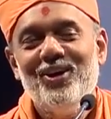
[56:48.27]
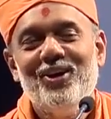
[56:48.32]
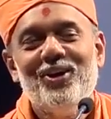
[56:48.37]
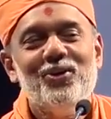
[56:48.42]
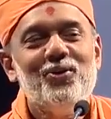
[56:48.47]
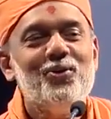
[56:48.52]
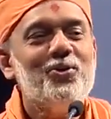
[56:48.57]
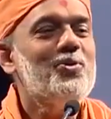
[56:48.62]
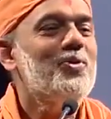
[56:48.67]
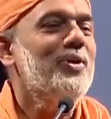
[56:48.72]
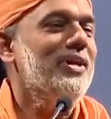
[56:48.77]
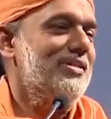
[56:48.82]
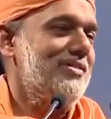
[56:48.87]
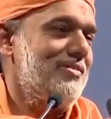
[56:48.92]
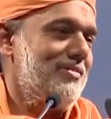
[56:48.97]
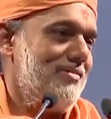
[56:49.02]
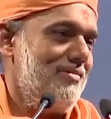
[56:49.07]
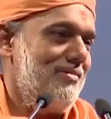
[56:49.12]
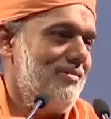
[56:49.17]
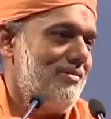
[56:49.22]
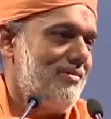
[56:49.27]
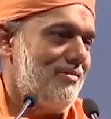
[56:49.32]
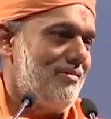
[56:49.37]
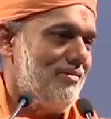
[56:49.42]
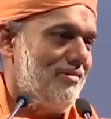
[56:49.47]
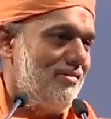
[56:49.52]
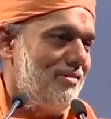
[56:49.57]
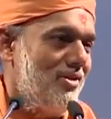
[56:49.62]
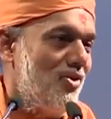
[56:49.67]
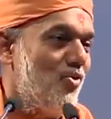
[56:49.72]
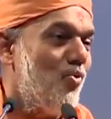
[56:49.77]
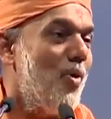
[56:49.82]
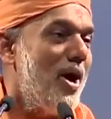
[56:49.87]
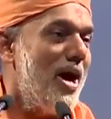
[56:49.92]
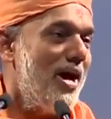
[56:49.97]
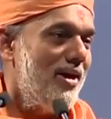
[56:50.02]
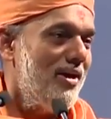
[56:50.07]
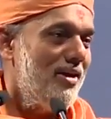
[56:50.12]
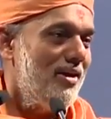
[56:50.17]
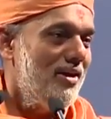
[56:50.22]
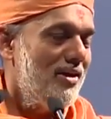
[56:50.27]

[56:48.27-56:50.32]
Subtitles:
You do it. Why?